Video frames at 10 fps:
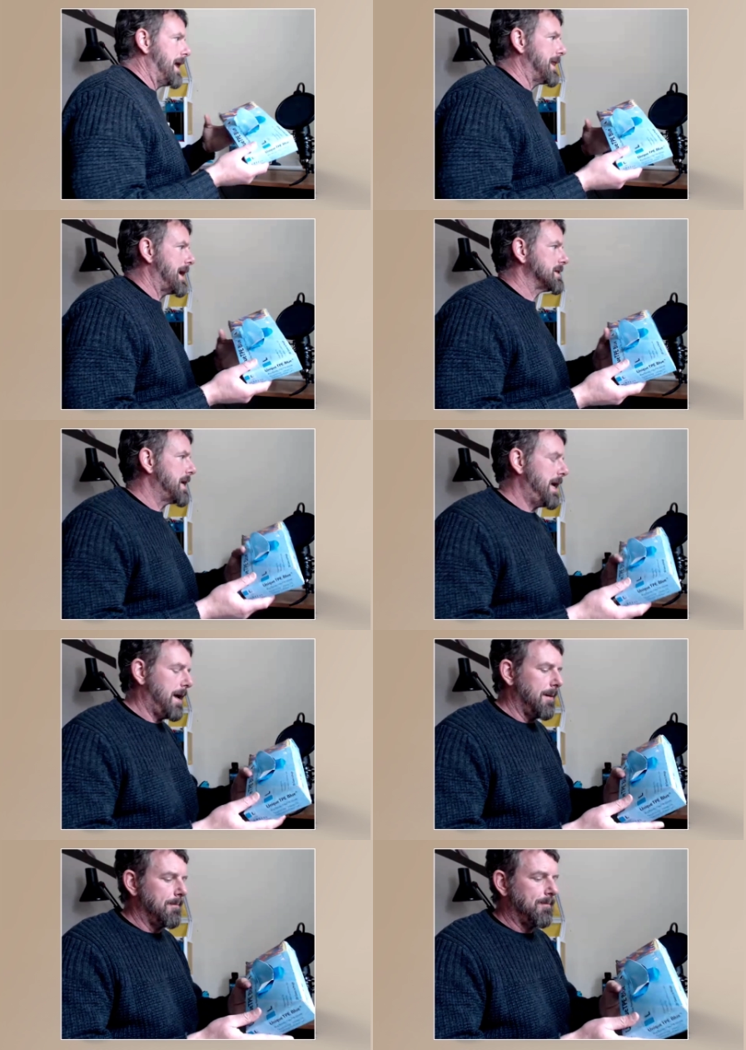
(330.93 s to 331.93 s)
And that's
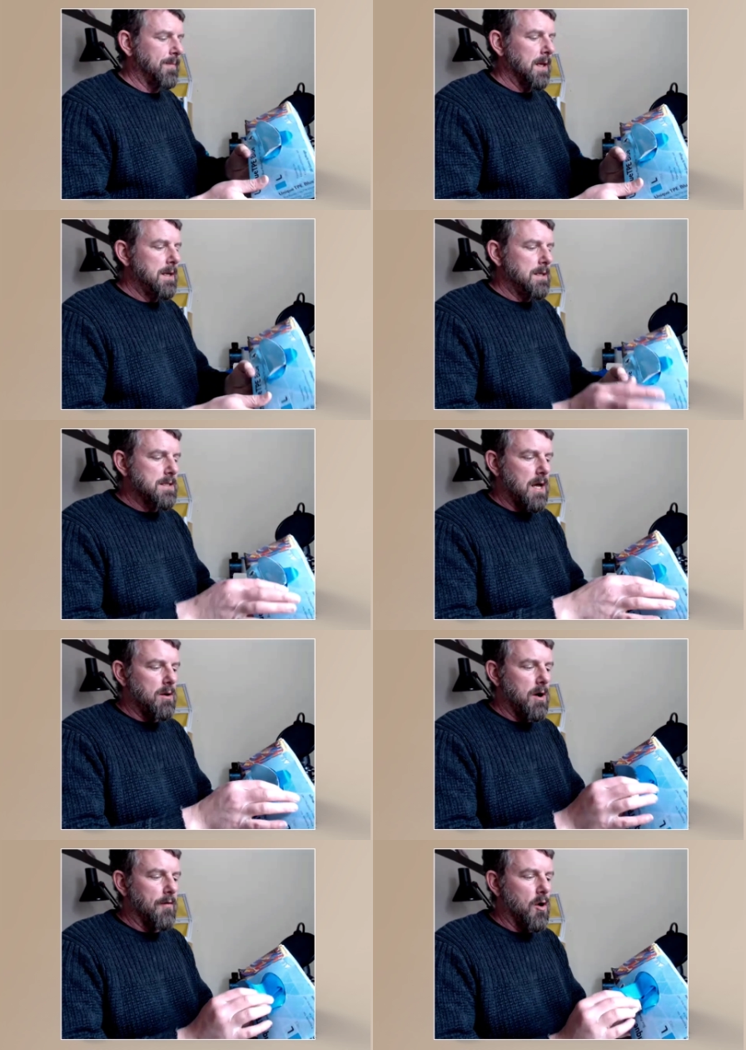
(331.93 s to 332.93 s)
here.
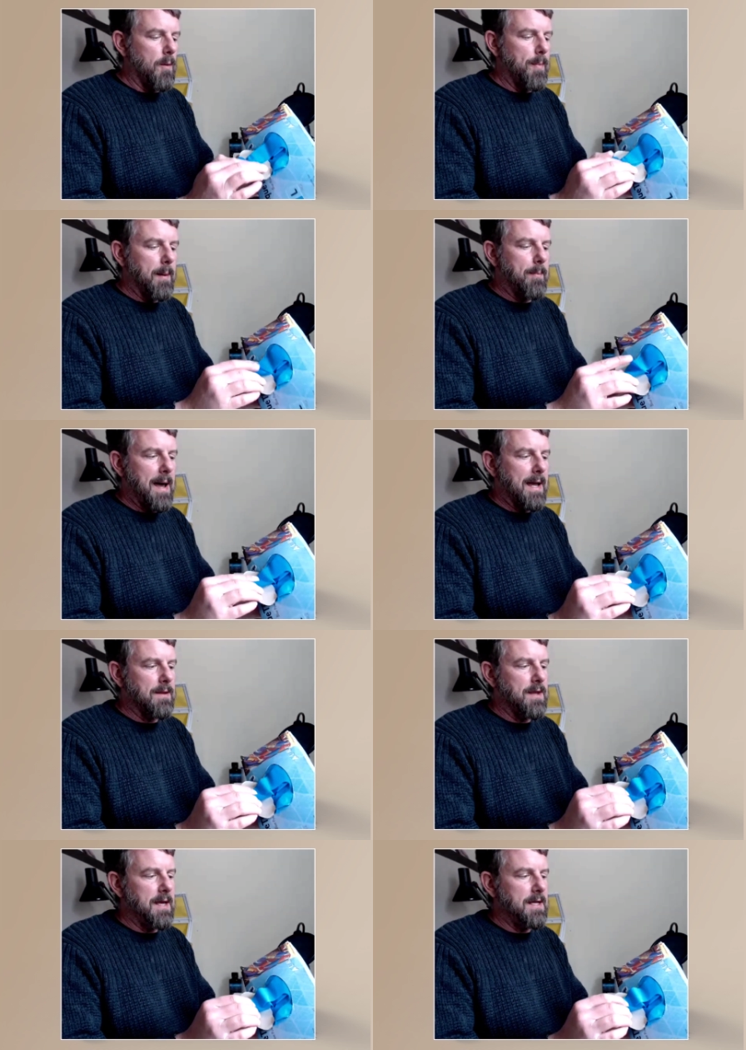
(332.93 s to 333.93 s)
So I've got a big
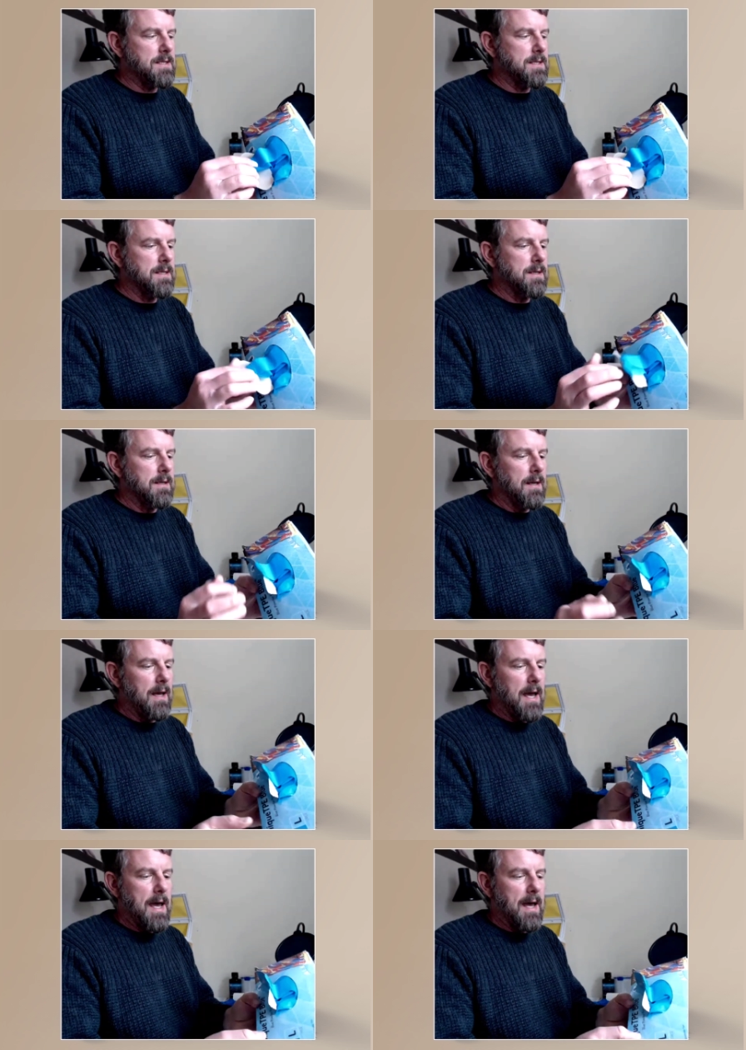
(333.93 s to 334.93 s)
pack of these
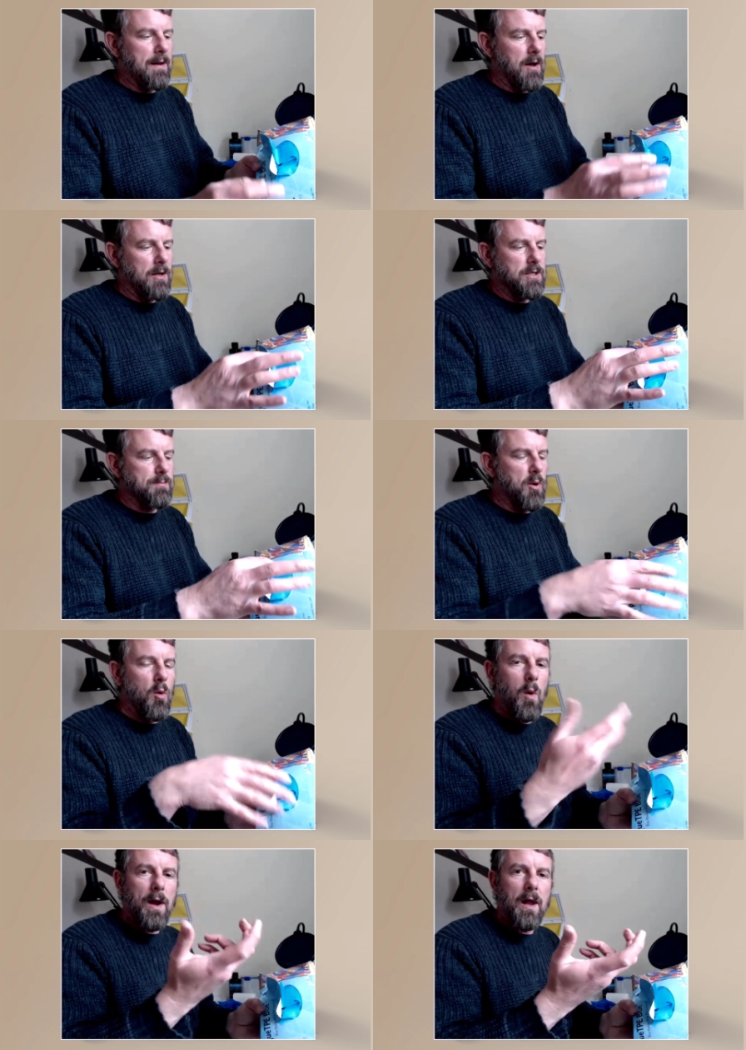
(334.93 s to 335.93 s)
and I just
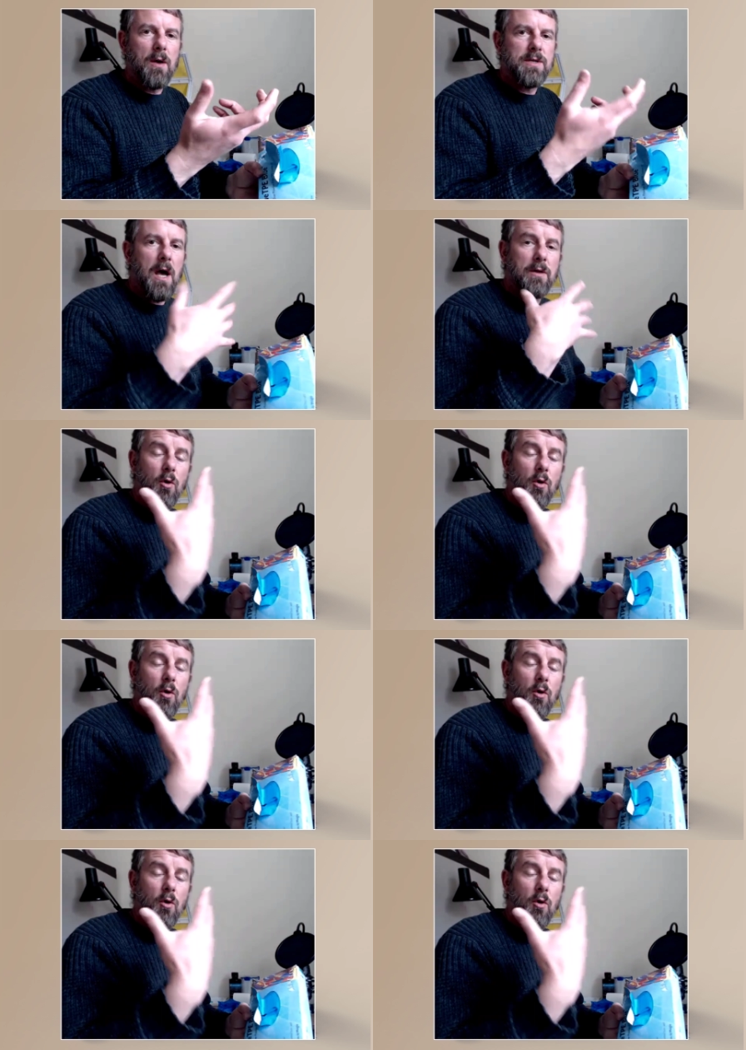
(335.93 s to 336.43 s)
pull one of those out.